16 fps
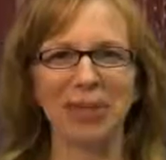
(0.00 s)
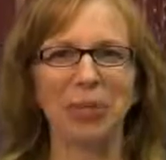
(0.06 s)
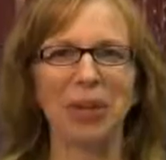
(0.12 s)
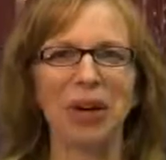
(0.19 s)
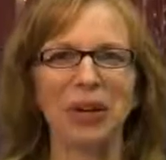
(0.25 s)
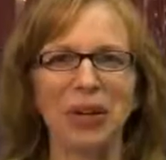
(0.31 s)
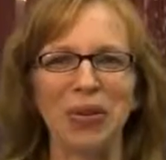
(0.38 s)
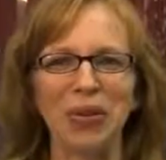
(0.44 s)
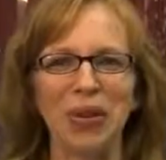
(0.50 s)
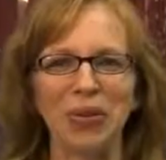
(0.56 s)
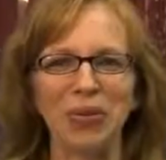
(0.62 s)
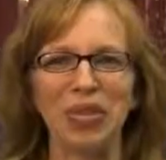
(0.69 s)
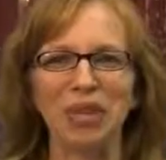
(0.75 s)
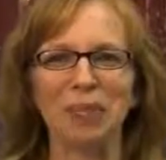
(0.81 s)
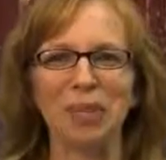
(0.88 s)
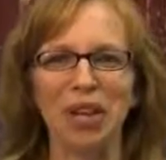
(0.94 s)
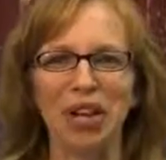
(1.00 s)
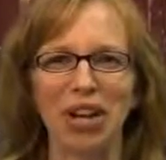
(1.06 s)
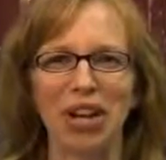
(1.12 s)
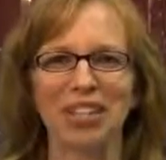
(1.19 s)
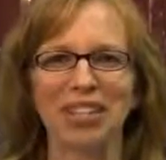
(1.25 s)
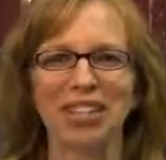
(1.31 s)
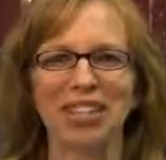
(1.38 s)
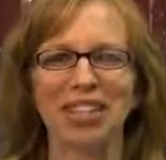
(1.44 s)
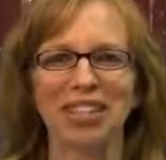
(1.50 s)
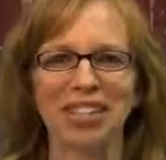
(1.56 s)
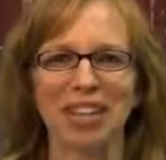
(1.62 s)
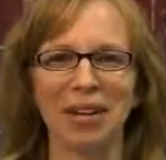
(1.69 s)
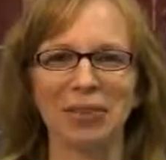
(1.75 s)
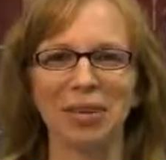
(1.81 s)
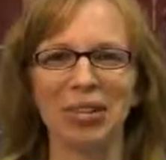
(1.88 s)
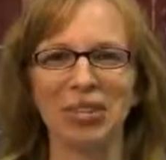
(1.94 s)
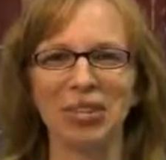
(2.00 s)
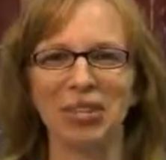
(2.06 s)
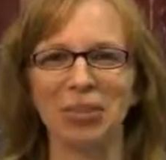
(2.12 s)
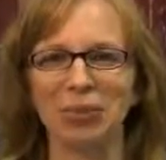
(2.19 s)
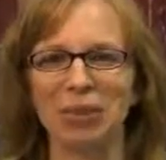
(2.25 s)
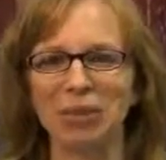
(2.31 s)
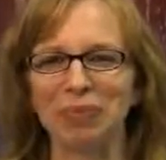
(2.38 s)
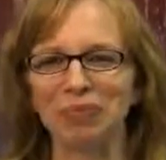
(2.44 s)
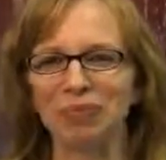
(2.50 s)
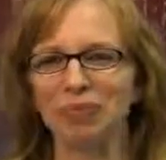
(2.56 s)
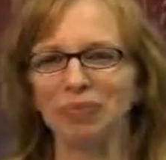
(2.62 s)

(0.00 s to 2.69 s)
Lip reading: as we all know those can be costly and time-consuming.